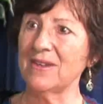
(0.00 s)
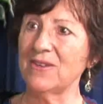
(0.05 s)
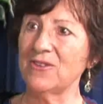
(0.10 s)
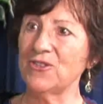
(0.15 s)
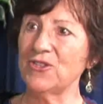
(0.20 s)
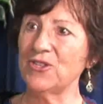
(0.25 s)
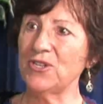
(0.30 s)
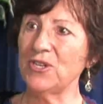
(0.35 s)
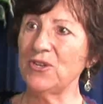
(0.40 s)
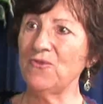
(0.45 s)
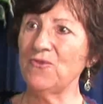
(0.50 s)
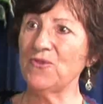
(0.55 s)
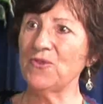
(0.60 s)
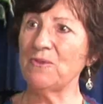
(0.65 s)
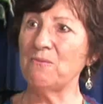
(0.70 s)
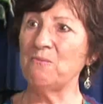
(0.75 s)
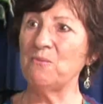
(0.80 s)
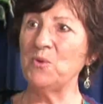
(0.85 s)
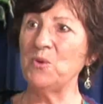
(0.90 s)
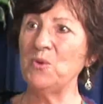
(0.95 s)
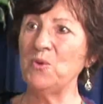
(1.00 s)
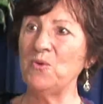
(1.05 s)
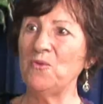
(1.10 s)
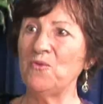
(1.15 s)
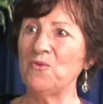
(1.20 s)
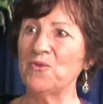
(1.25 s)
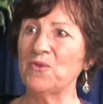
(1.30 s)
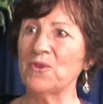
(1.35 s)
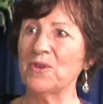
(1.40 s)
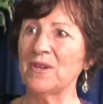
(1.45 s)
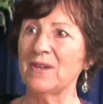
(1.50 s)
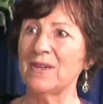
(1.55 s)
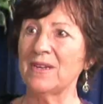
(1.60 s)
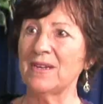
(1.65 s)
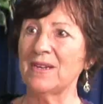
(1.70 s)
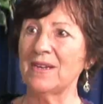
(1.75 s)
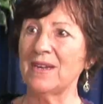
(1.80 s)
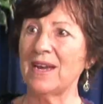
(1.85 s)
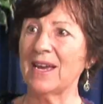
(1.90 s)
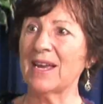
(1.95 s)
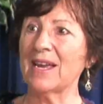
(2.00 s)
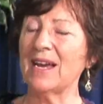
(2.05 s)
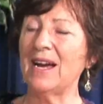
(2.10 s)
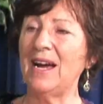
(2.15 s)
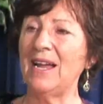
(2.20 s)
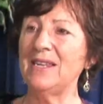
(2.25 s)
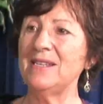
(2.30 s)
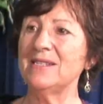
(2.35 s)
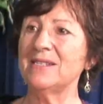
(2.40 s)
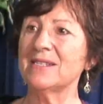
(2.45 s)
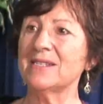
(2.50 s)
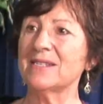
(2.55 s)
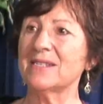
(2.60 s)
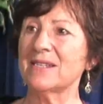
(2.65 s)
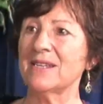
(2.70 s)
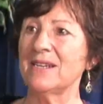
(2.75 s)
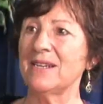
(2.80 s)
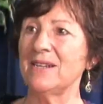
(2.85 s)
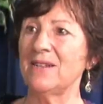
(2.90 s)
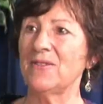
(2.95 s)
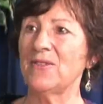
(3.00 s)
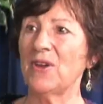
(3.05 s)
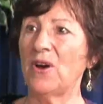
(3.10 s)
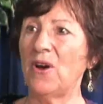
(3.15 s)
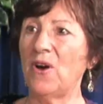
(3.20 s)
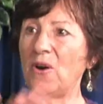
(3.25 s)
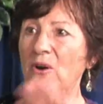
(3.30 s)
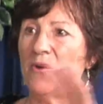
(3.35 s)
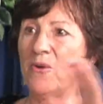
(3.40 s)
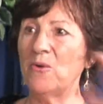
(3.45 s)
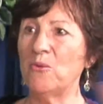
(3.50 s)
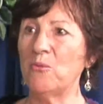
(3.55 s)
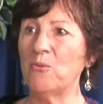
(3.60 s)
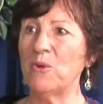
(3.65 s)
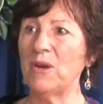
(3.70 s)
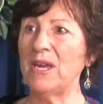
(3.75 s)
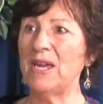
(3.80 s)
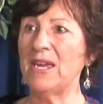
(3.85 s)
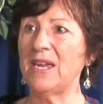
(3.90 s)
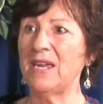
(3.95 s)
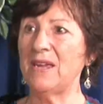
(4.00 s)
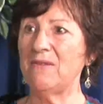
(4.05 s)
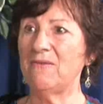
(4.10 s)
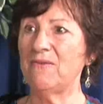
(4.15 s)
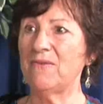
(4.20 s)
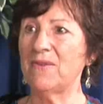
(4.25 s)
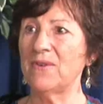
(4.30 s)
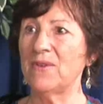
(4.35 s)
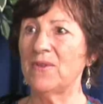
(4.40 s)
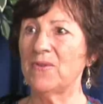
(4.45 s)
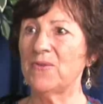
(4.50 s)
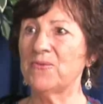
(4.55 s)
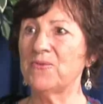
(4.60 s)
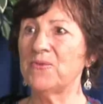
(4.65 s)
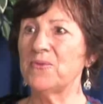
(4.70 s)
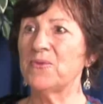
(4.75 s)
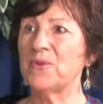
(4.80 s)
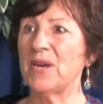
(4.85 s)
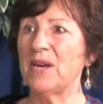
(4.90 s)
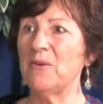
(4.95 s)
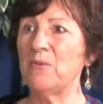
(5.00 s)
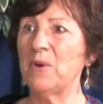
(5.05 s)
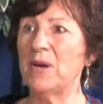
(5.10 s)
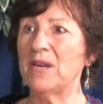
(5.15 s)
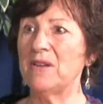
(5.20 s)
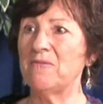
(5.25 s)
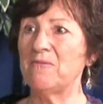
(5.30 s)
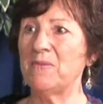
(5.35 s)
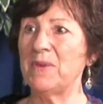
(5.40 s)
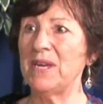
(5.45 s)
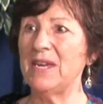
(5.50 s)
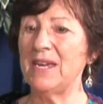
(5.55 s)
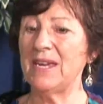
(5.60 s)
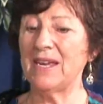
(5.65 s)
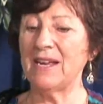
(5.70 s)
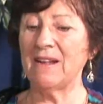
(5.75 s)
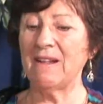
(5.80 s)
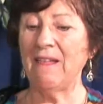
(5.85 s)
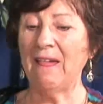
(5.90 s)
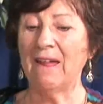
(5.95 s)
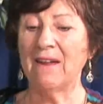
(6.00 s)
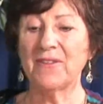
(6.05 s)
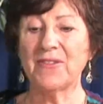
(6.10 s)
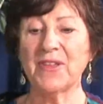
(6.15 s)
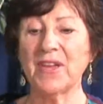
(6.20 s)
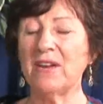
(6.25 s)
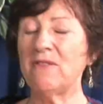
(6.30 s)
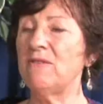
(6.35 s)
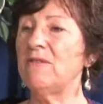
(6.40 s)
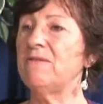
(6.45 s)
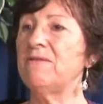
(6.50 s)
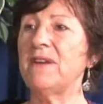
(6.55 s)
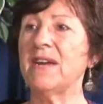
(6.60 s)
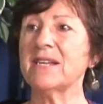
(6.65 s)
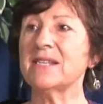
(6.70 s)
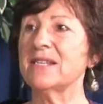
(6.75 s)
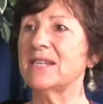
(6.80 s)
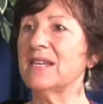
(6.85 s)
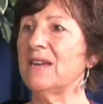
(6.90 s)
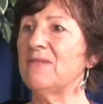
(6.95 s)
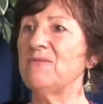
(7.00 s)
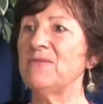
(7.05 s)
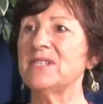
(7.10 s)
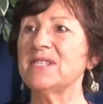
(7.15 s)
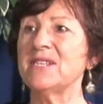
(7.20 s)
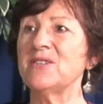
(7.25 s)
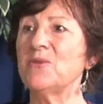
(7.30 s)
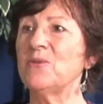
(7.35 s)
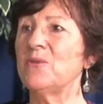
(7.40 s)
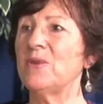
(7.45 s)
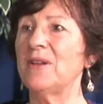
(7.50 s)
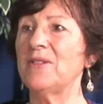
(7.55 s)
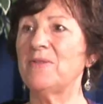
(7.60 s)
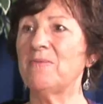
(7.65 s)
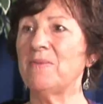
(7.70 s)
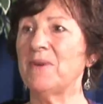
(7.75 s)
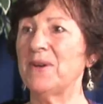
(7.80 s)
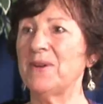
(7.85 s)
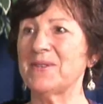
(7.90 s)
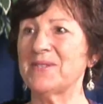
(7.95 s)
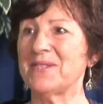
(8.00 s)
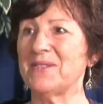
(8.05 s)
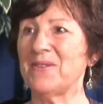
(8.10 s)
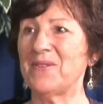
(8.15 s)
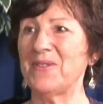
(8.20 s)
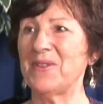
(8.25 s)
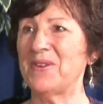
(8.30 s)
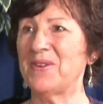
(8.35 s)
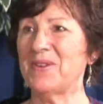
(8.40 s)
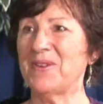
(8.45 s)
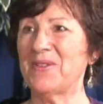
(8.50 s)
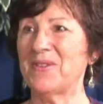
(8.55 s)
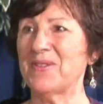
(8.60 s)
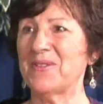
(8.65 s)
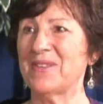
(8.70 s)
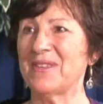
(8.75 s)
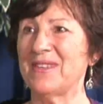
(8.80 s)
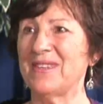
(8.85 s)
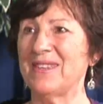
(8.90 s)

shifts and moves and colors the whole weave through their way of being, they are affecting every single other person on the earth.